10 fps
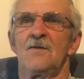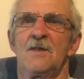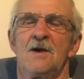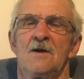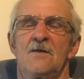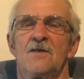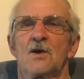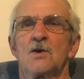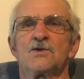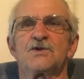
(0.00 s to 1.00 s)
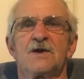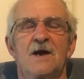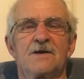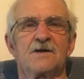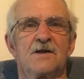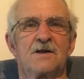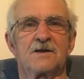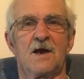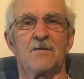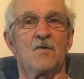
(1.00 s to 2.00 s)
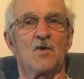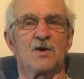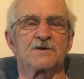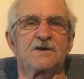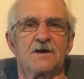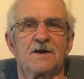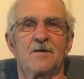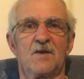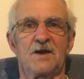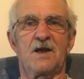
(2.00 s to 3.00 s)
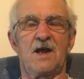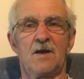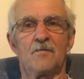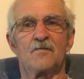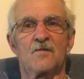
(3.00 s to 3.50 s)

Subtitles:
the closer you got to that time, the more exciting it became.